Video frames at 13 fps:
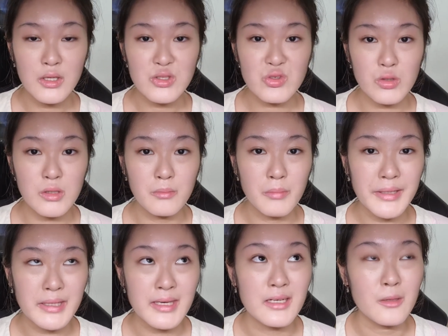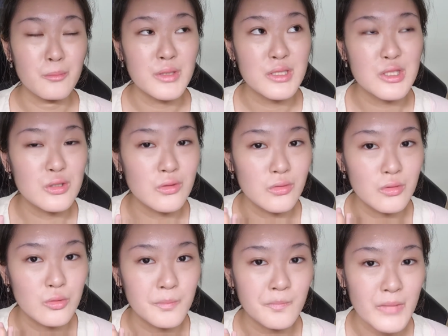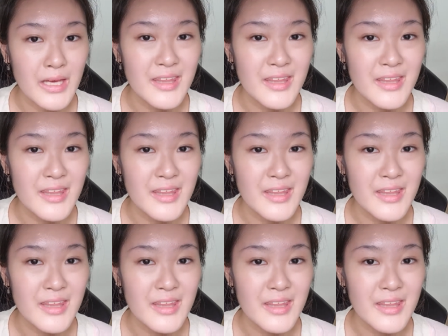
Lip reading: so it might get a bit too